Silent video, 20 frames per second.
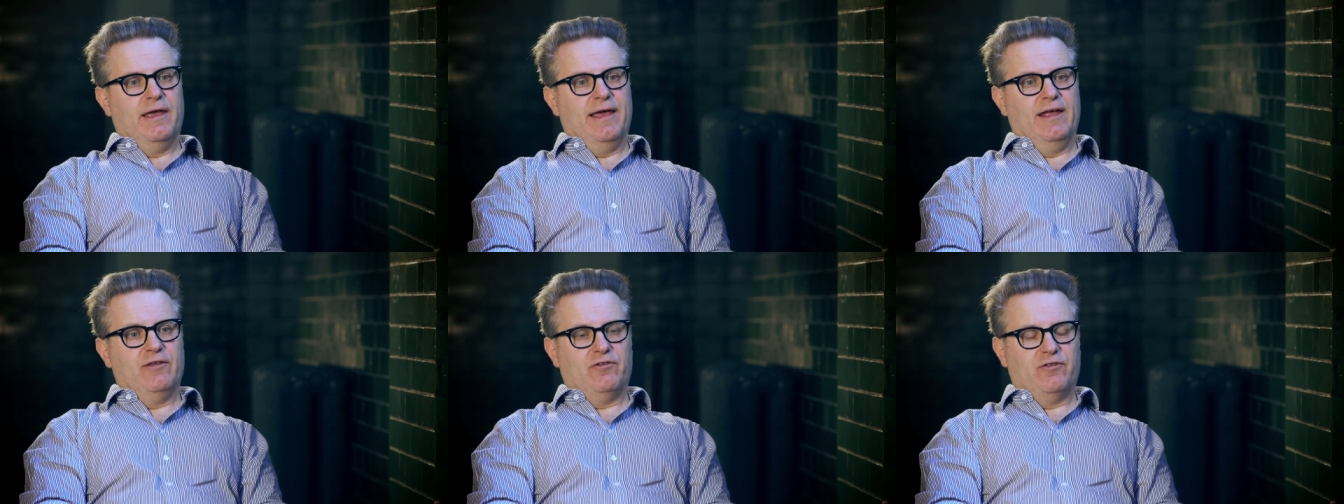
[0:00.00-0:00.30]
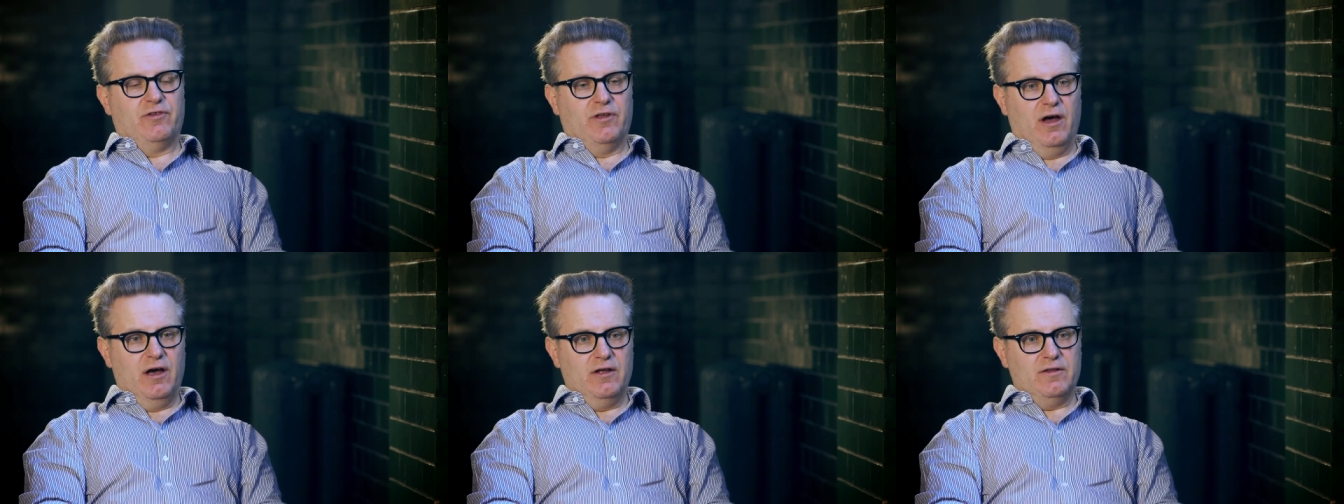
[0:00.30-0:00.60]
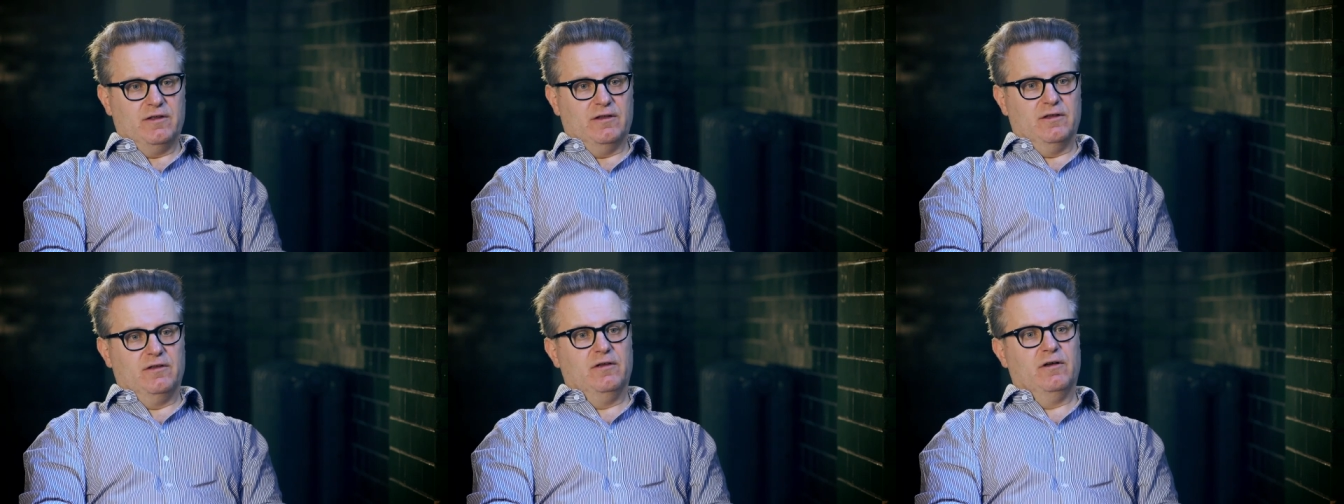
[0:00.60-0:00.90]
It
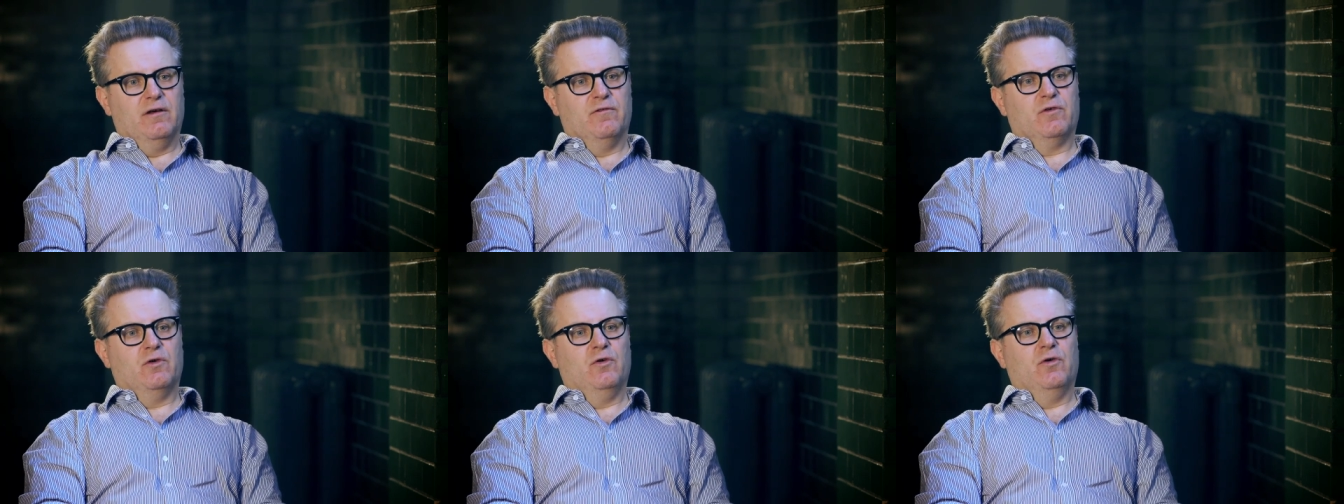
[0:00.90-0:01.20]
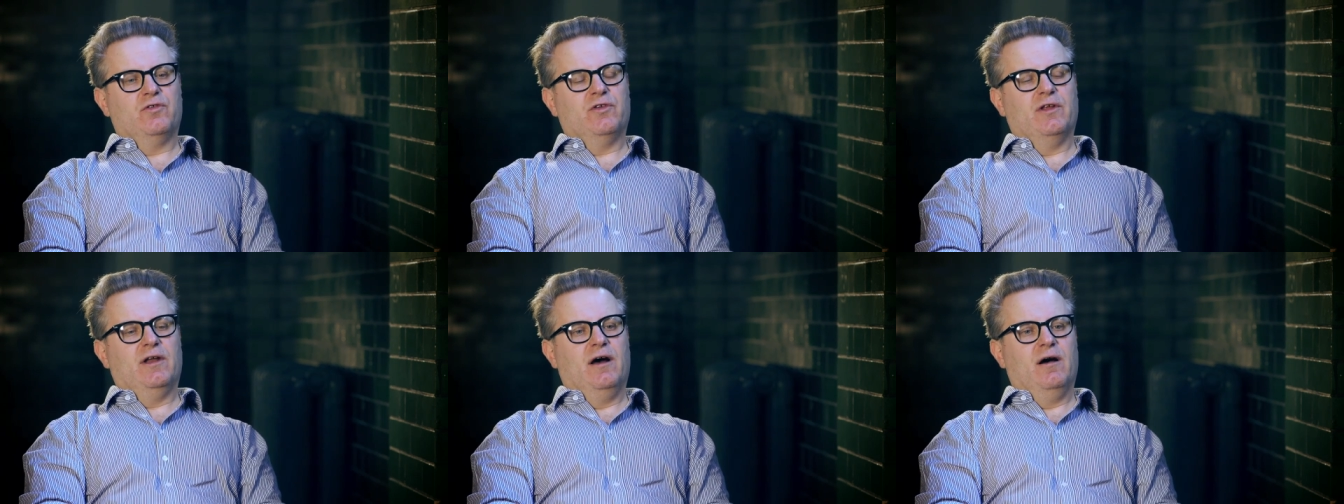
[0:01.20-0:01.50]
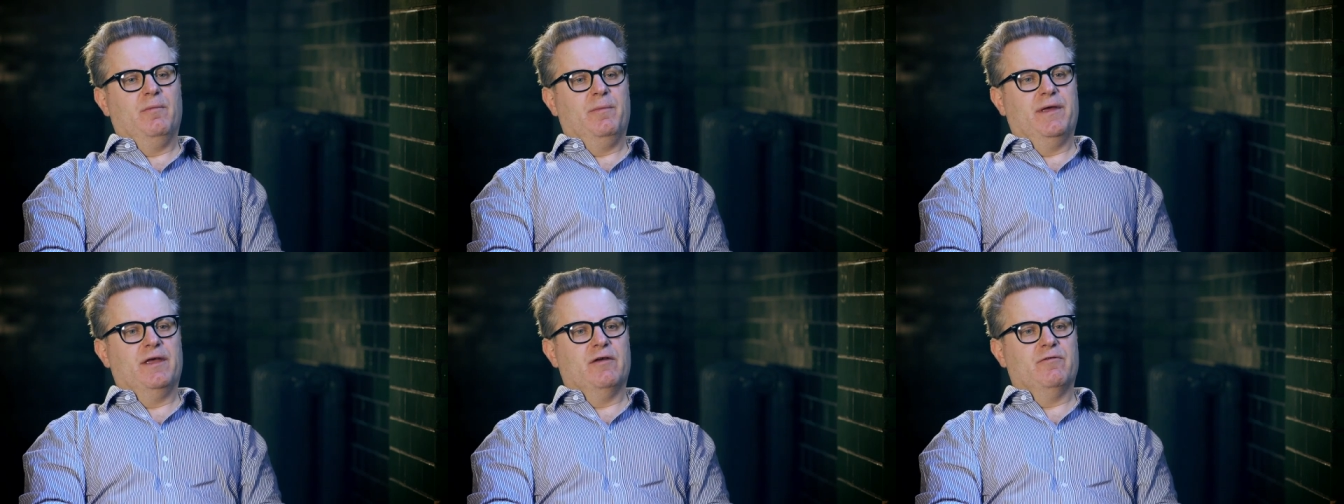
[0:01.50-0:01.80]
started, of course, in
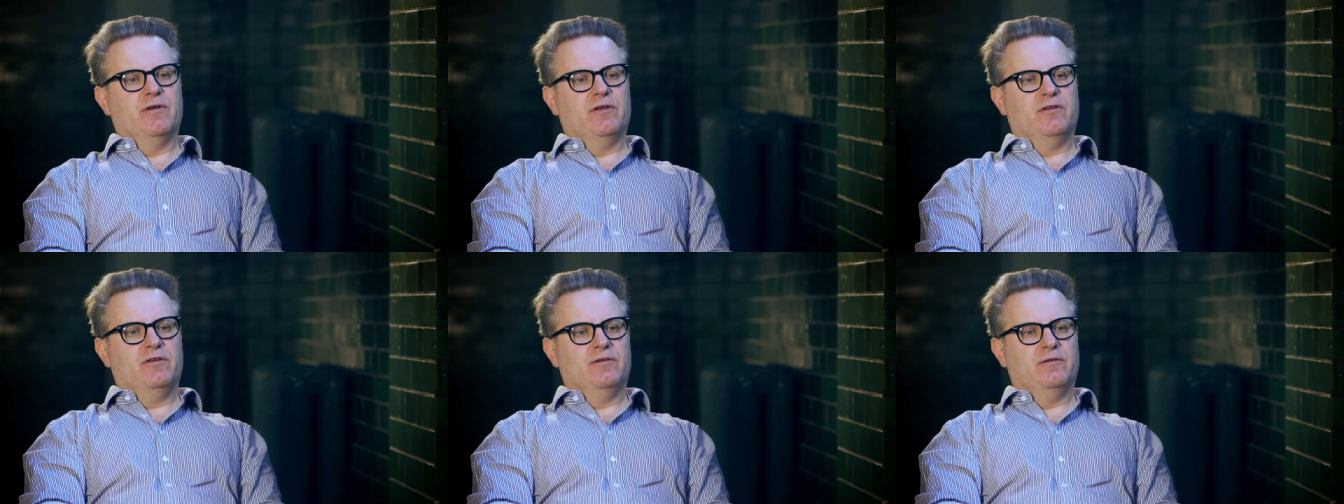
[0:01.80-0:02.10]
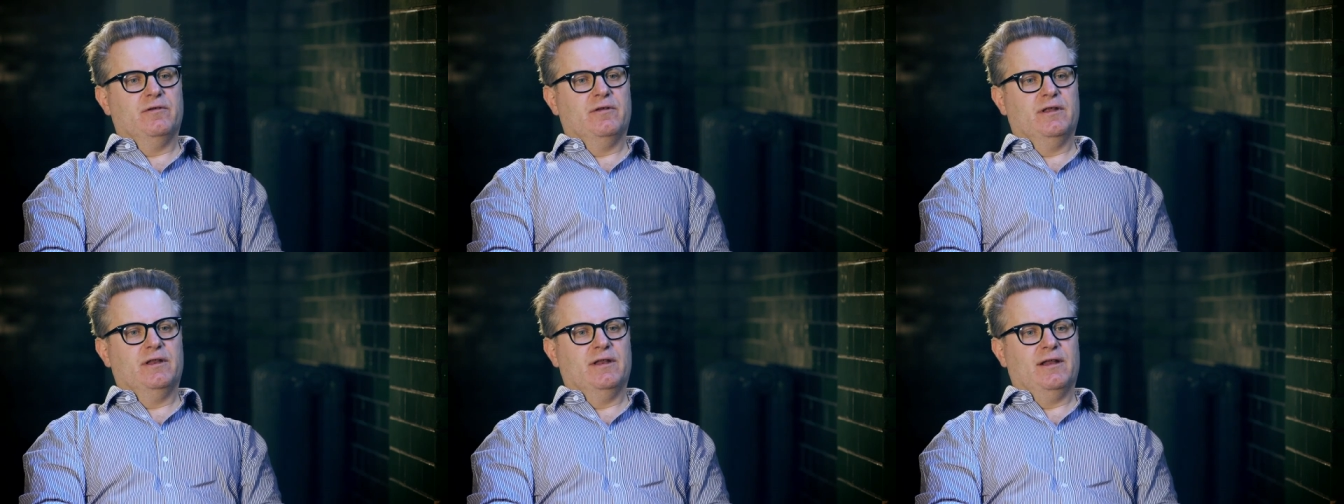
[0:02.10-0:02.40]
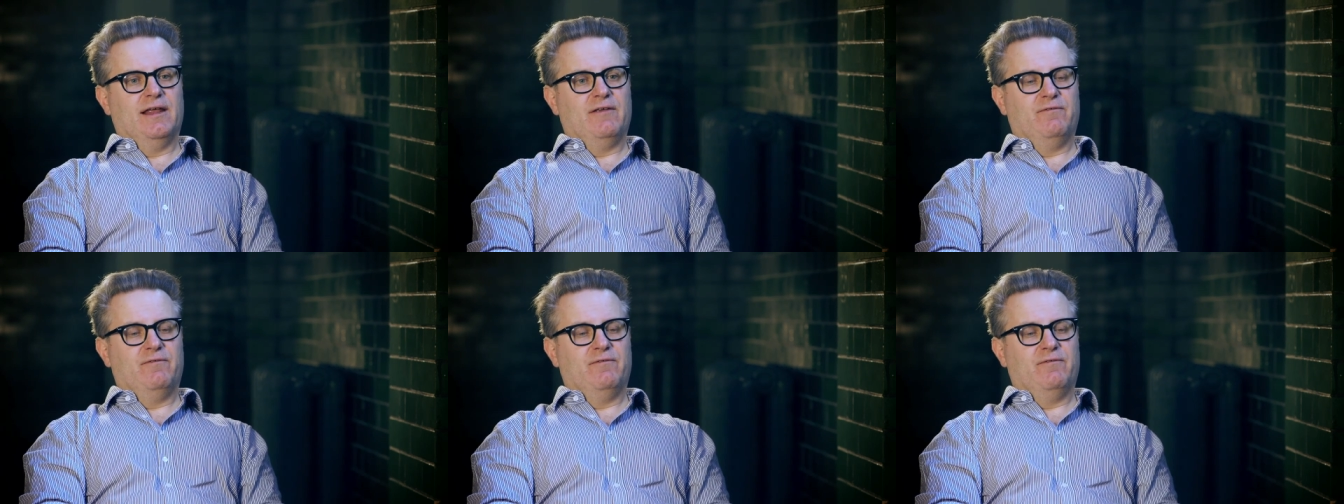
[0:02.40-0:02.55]
our period in the